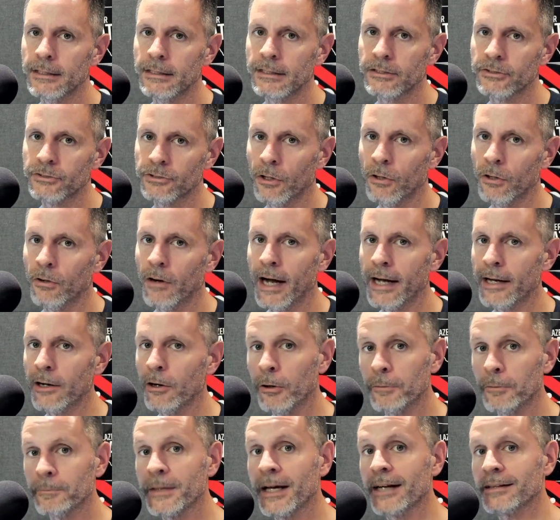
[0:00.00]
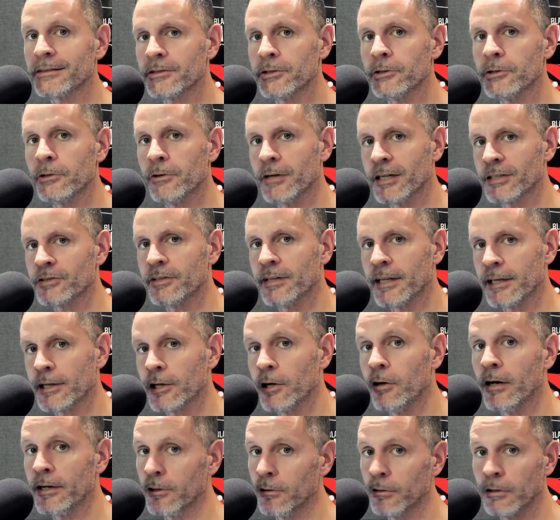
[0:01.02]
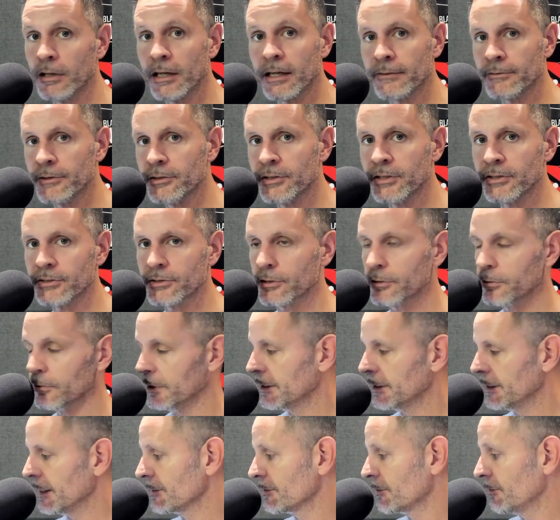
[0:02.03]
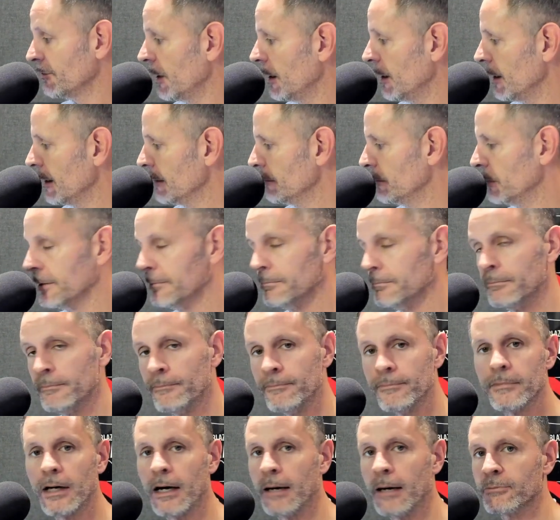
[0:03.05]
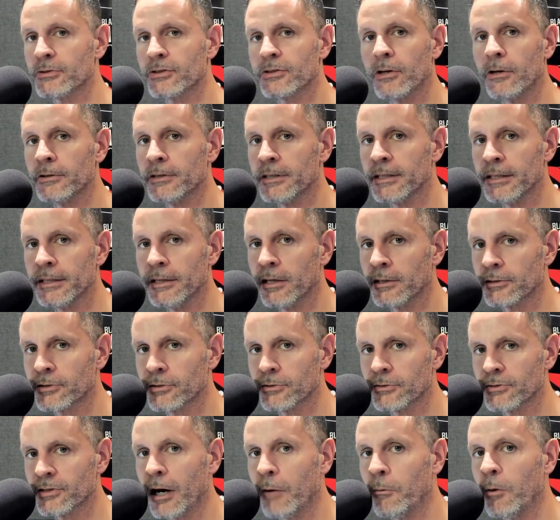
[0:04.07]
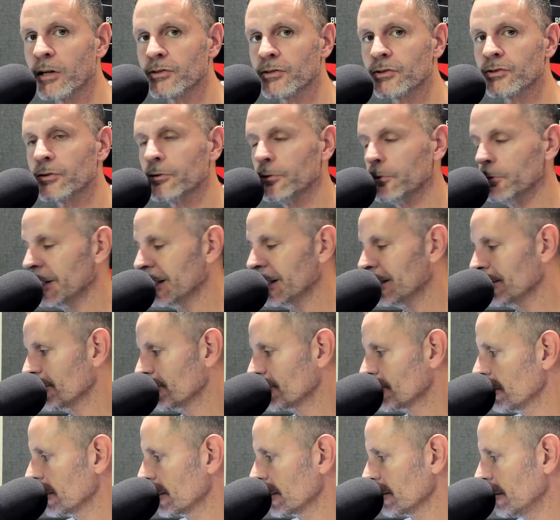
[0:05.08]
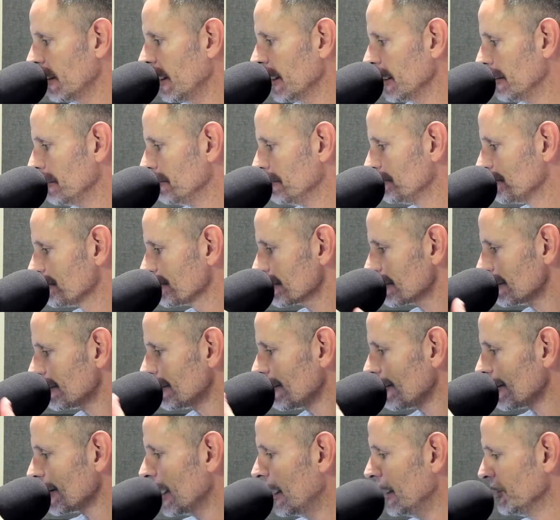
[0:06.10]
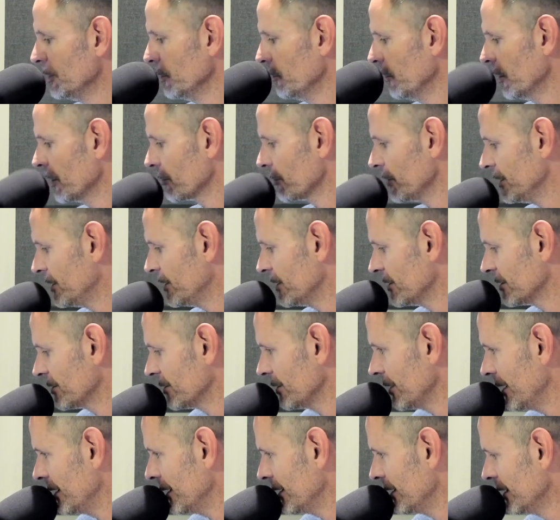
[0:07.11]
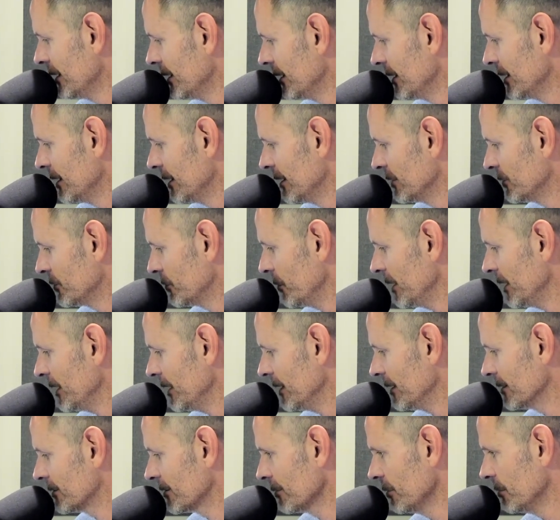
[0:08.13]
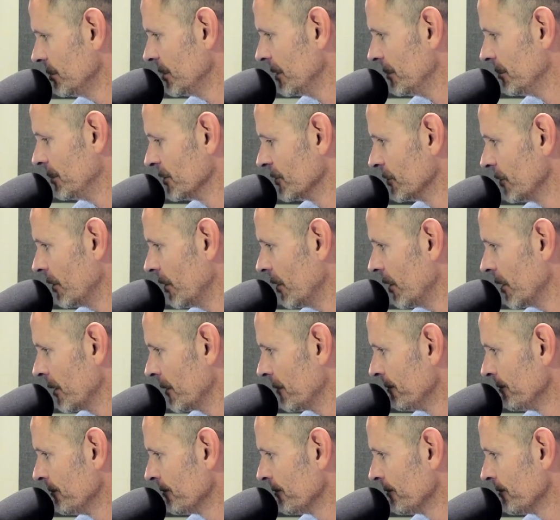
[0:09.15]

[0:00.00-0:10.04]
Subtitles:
So I hope that's the direction they go. I know a lot of you disagree, and that's fine, but I'm starting the youngsters. I want Scoot in the starting lineup. I do want to read this tweet. It's a little bit bizarre,